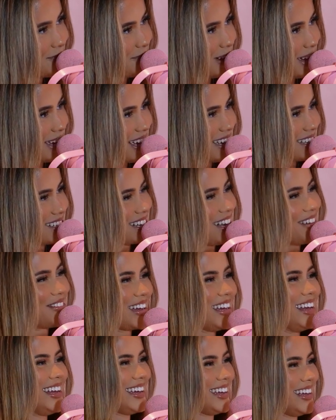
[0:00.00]
My keys, no, I'm
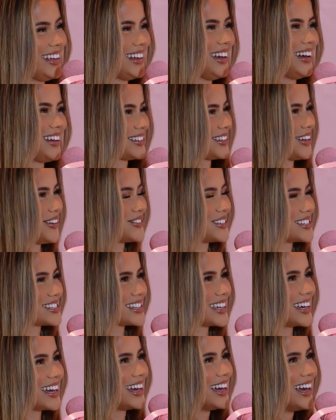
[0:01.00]
kidding.
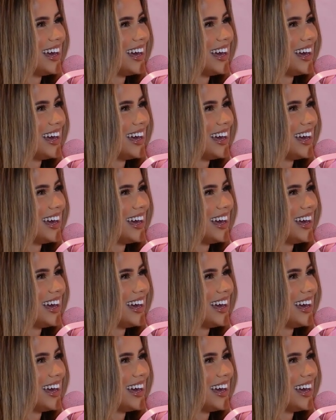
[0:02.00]
Honestly.